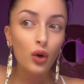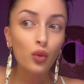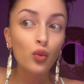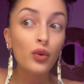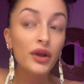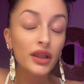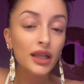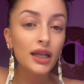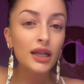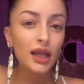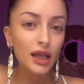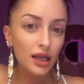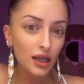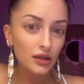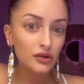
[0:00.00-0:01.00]
really
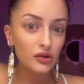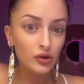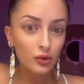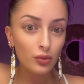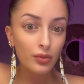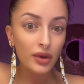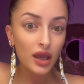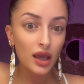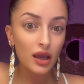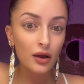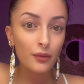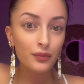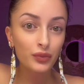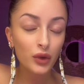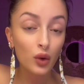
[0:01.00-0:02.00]
needing to be
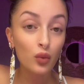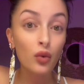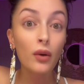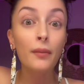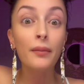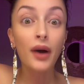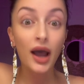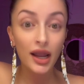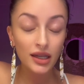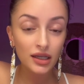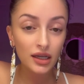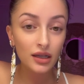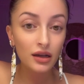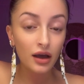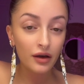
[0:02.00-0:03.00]

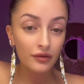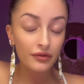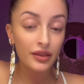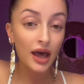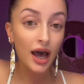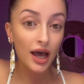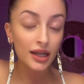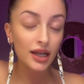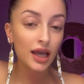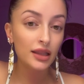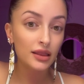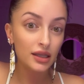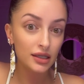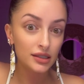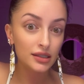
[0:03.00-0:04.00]
reminded of that
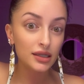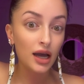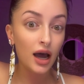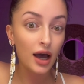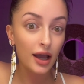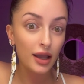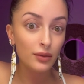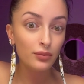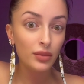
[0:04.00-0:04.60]
at this time,